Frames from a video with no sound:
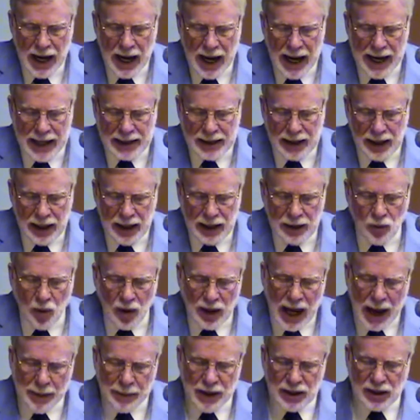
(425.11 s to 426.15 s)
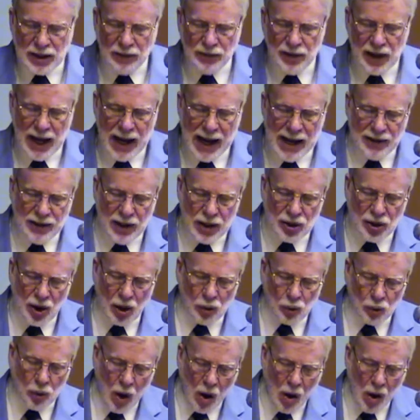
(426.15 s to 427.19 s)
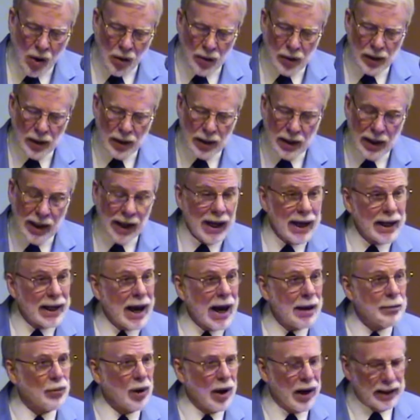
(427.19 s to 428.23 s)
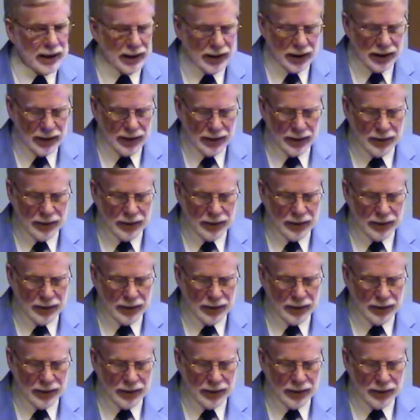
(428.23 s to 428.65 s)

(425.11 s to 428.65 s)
18. What happens if the atheists are wrong and I'm right?